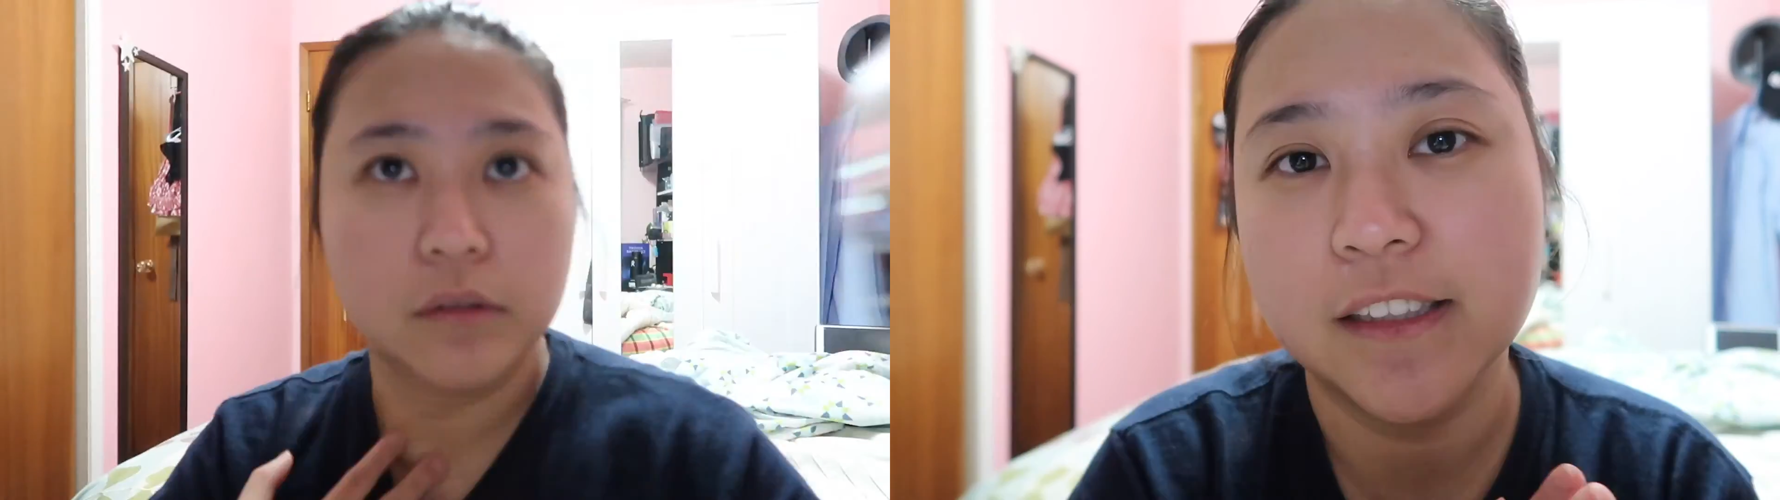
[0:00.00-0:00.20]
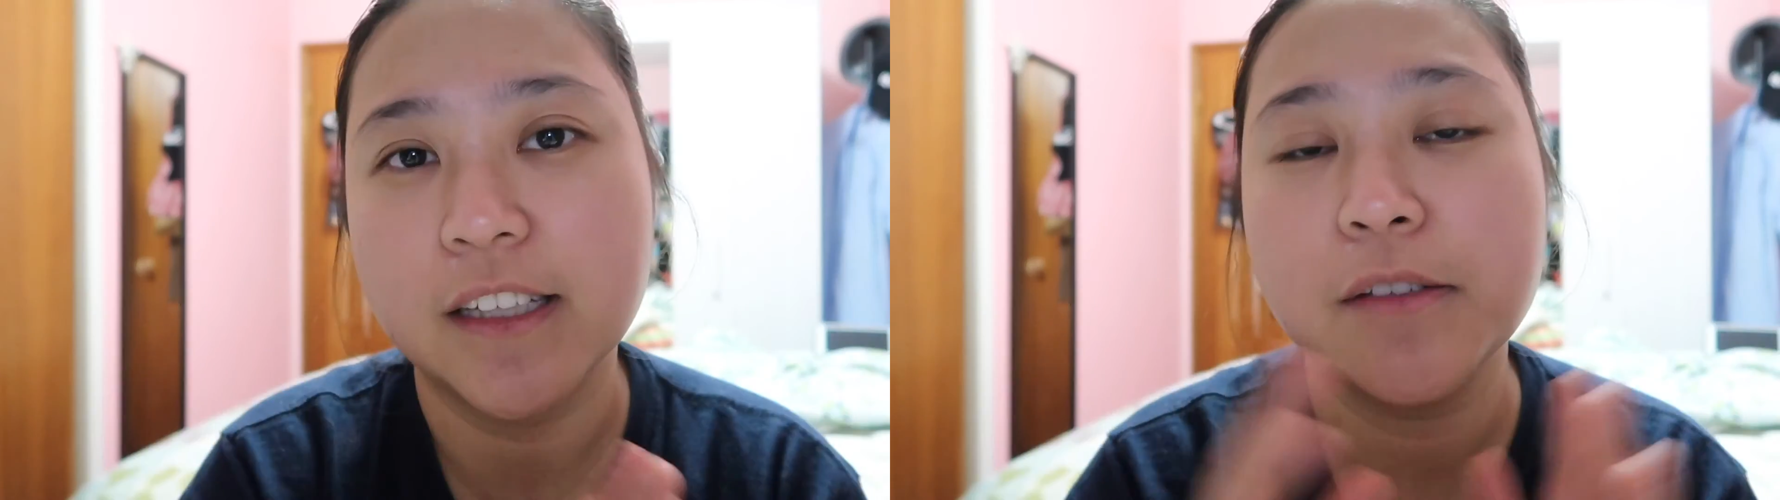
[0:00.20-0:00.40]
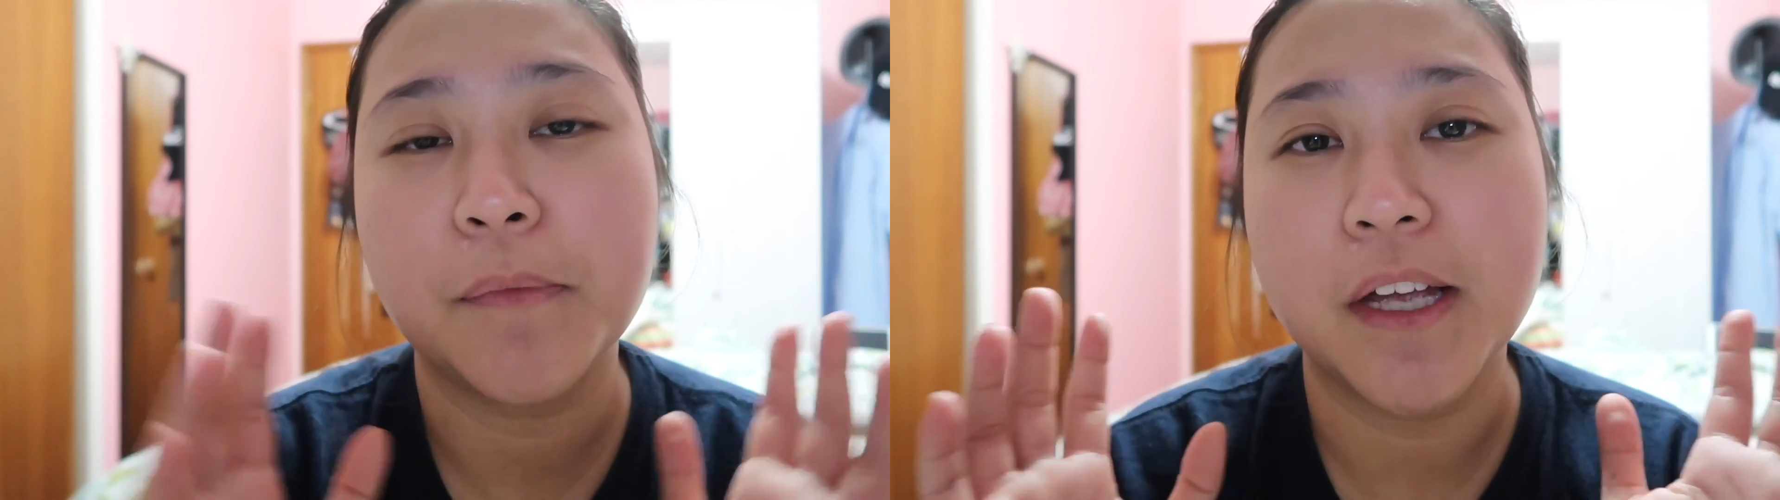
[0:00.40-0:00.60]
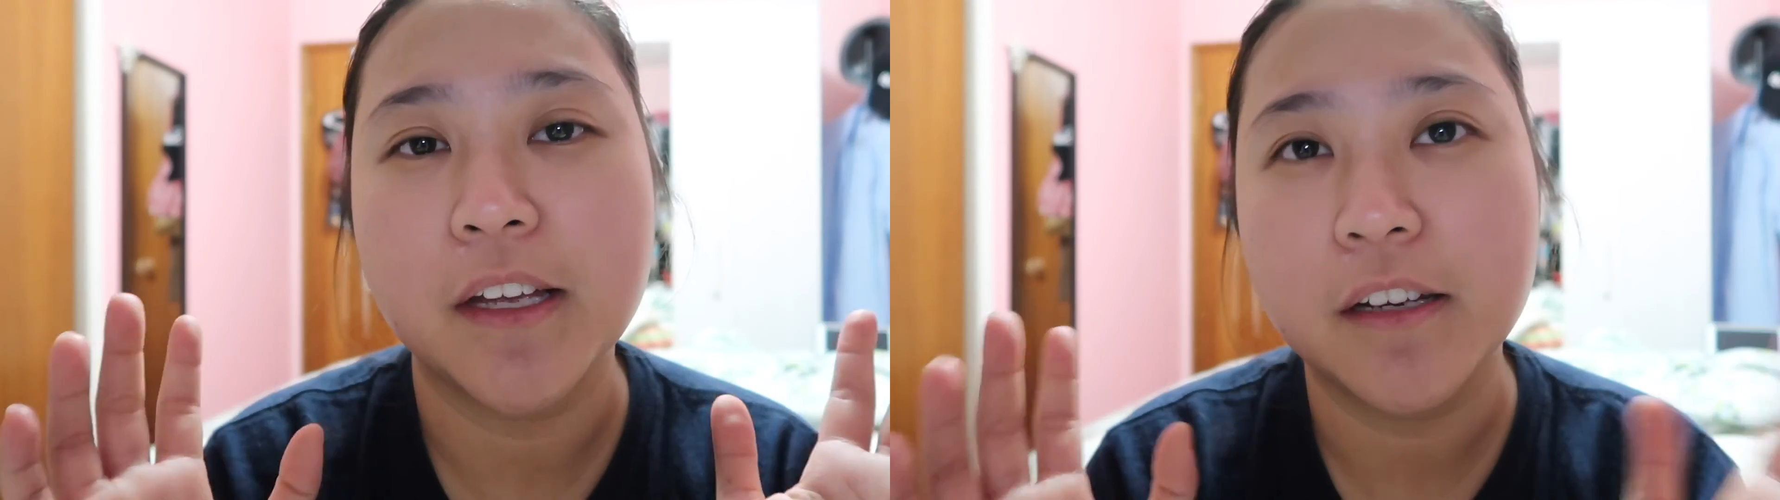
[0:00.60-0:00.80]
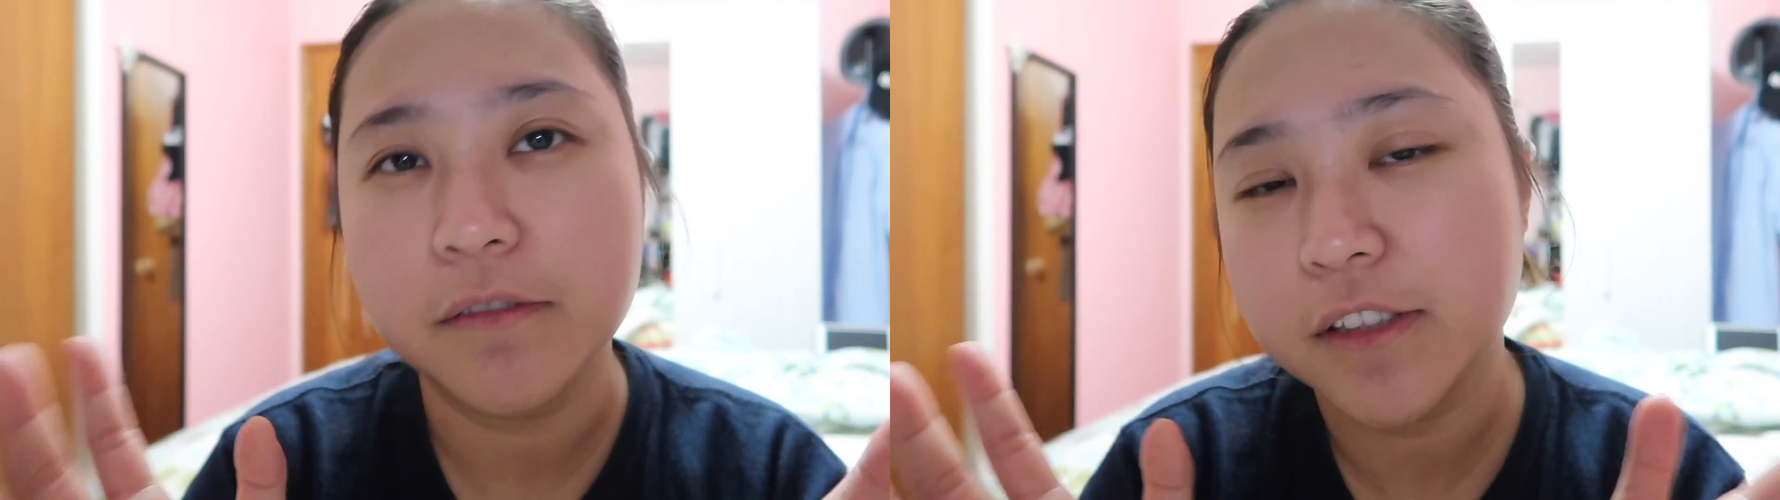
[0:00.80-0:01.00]
That's
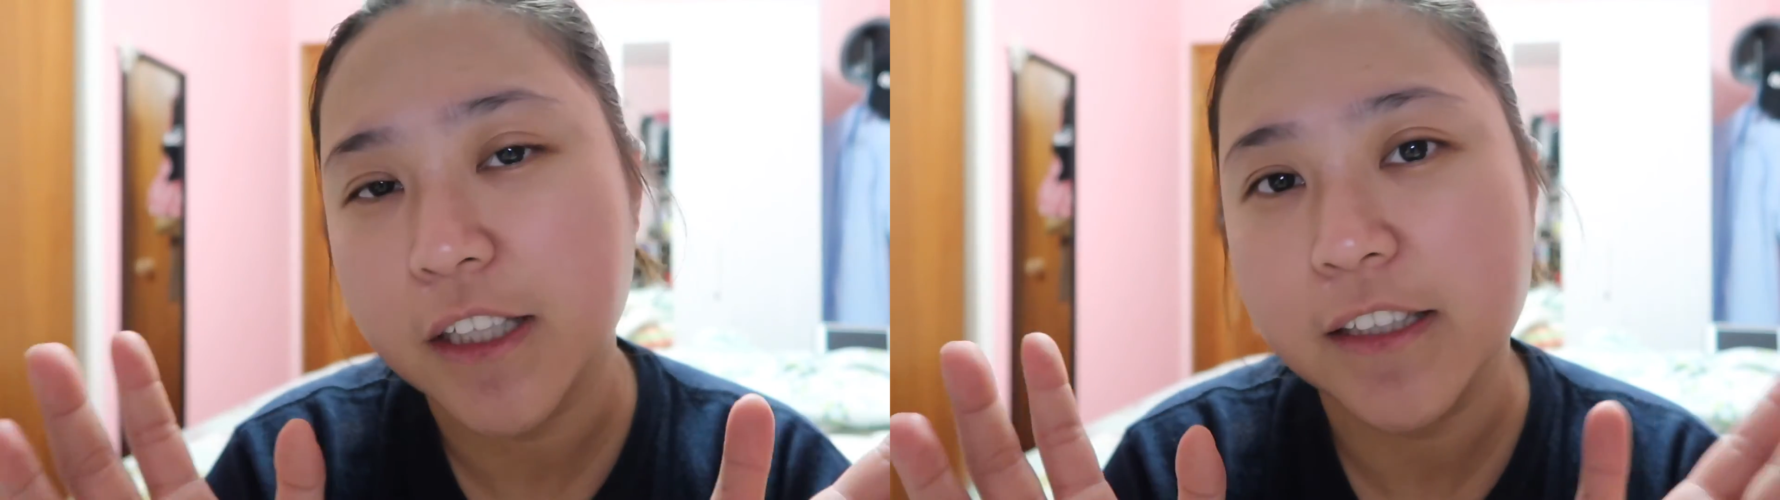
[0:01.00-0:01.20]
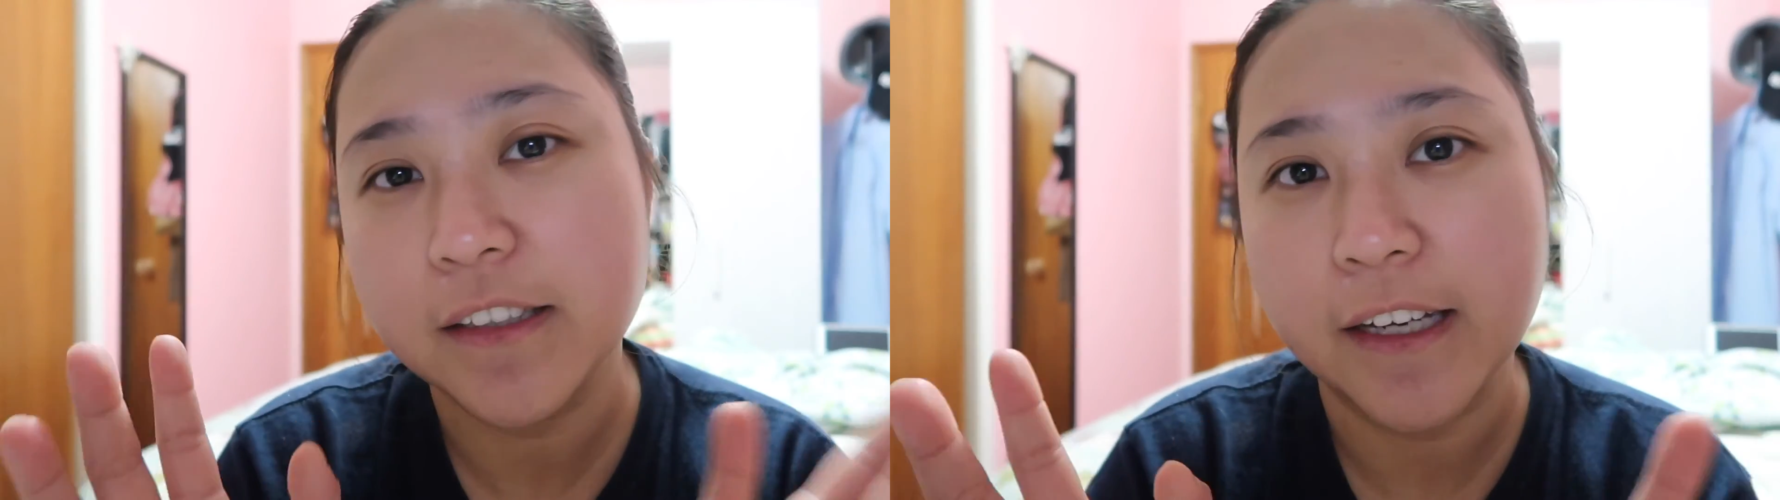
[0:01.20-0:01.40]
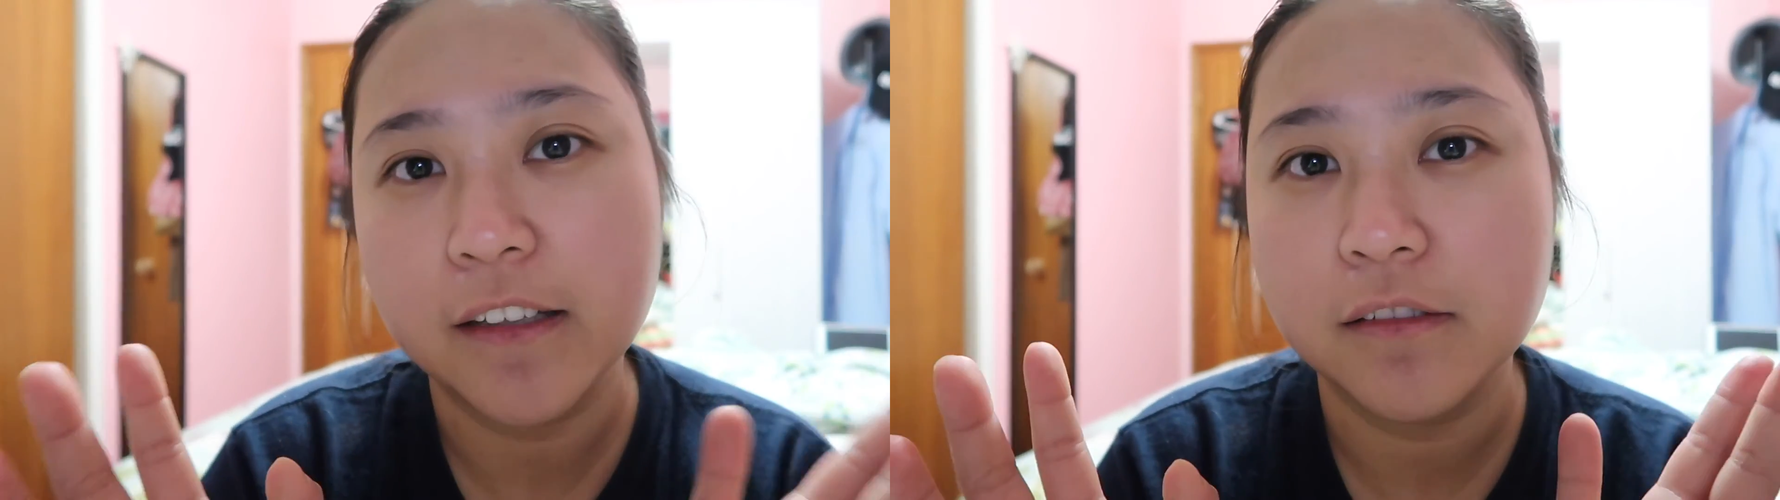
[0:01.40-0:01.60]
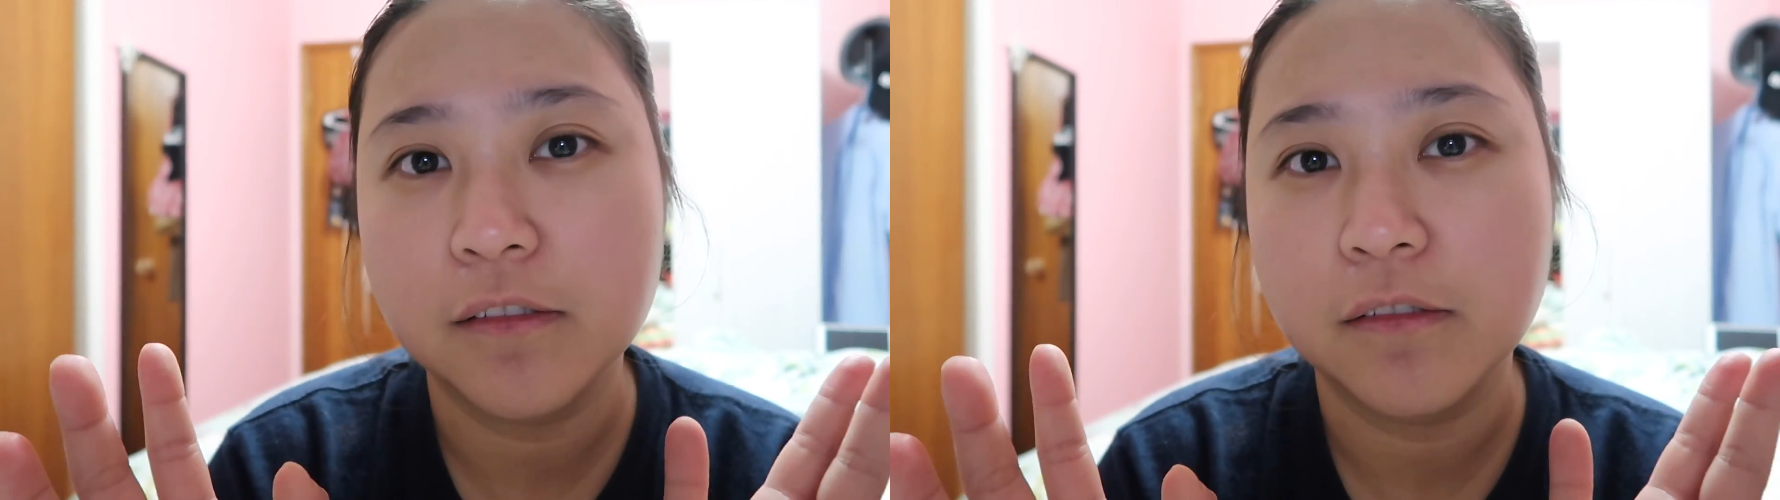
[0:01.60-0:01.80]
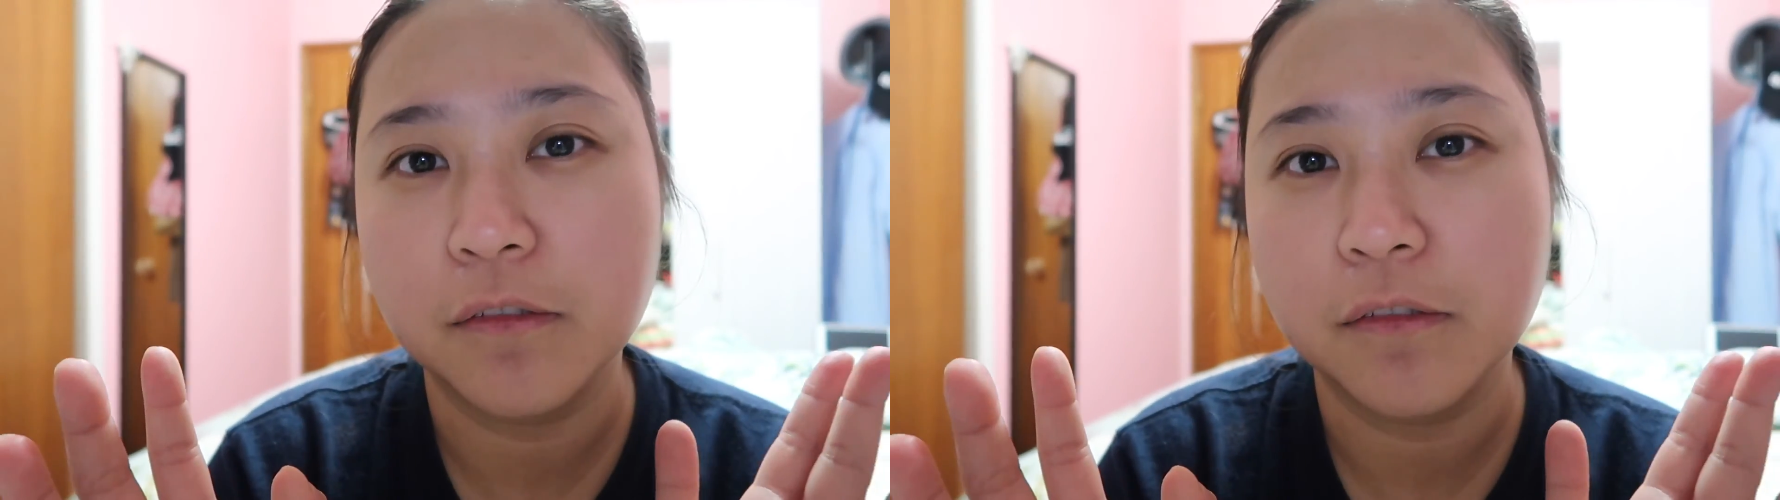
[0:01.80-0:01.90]
my everyday night